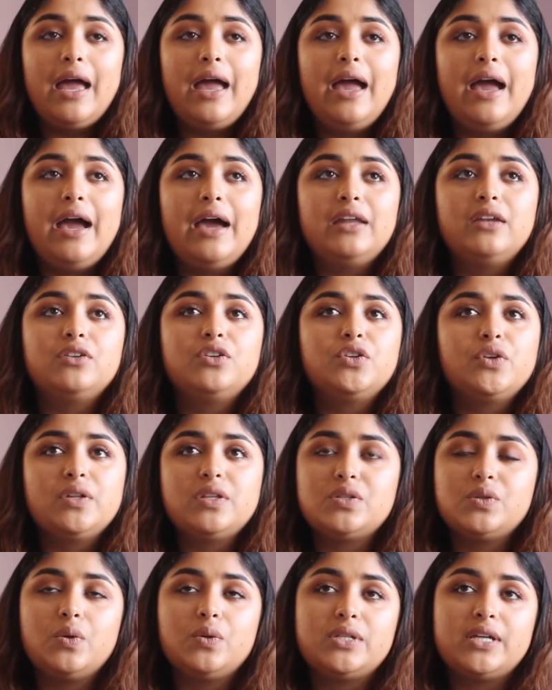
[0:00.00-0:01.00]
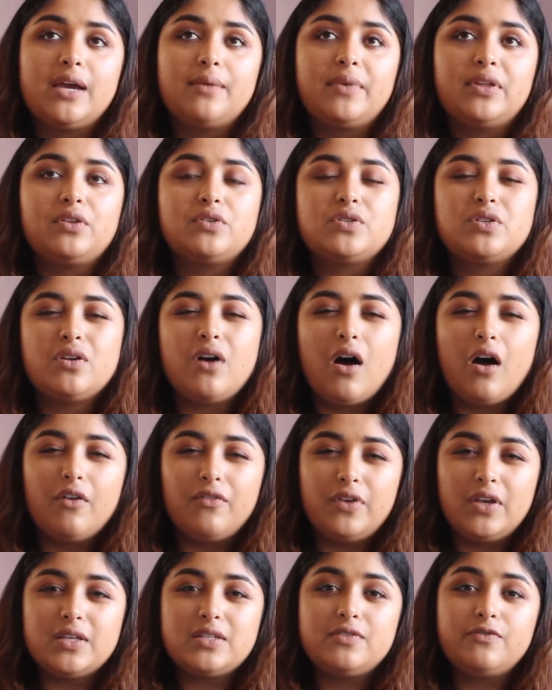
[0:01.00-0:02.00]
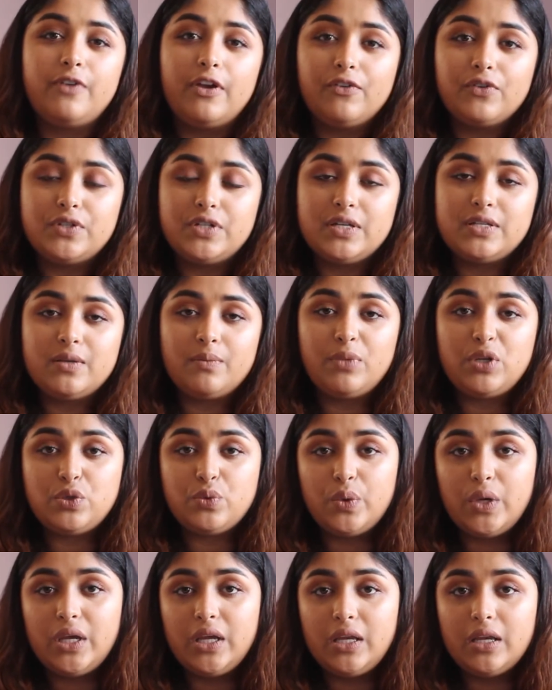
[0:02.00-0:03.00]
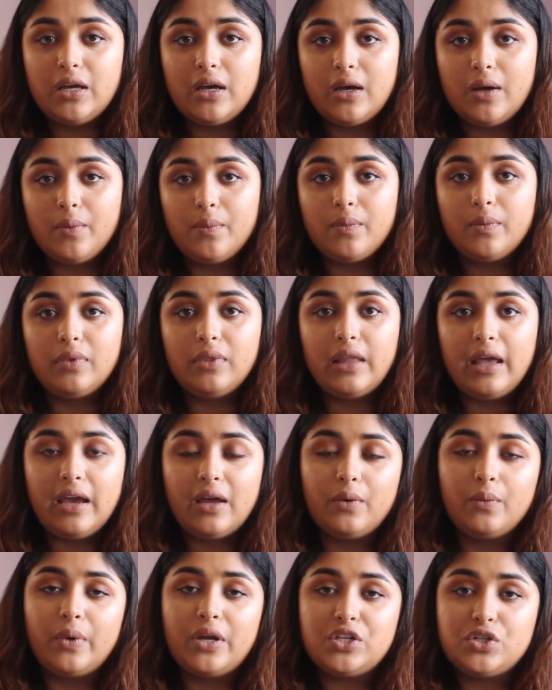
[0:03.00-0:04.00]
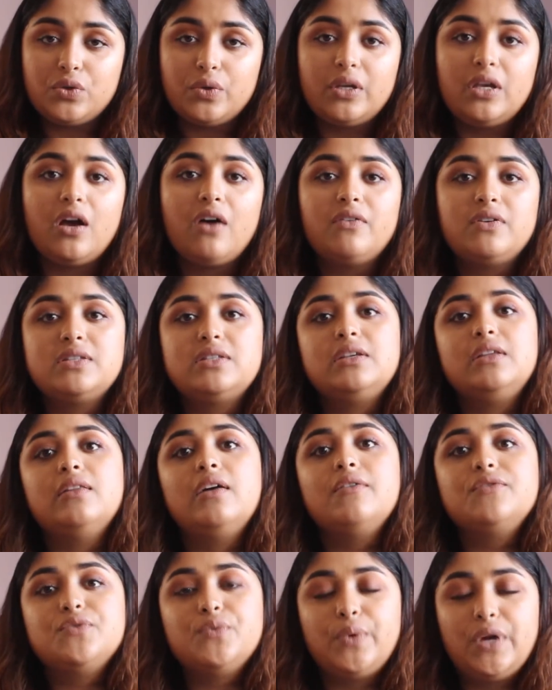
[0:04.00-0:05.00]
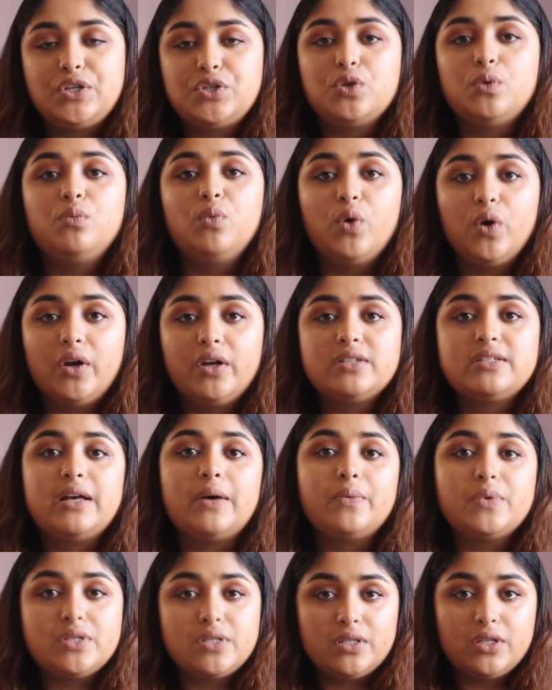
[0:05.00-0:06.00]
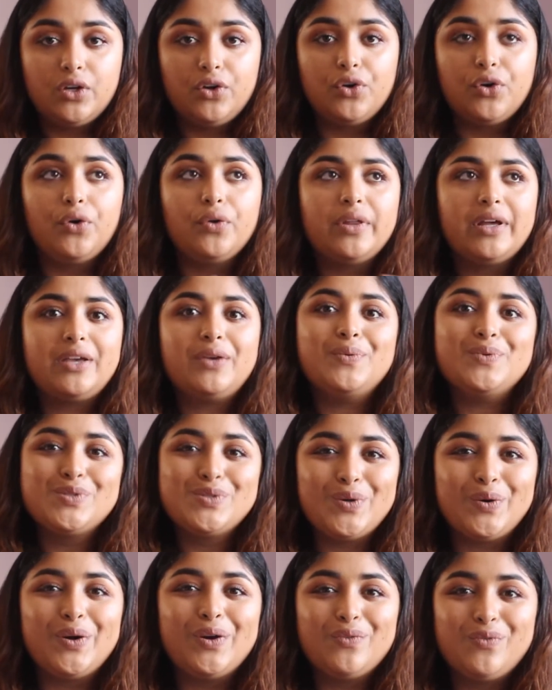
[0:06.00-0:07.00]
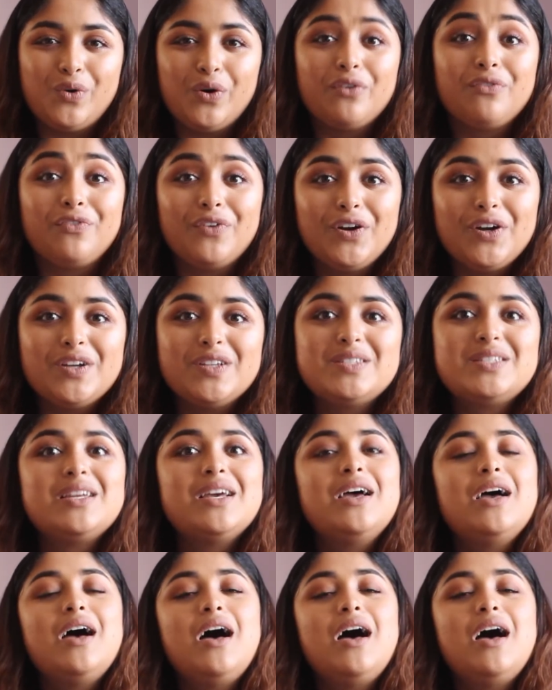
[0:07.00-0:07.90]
And during this whole time, like, there's an obvious favoritism between Leah and Rachel. He obviously loves Rachel more because that was the girl that he was going for first,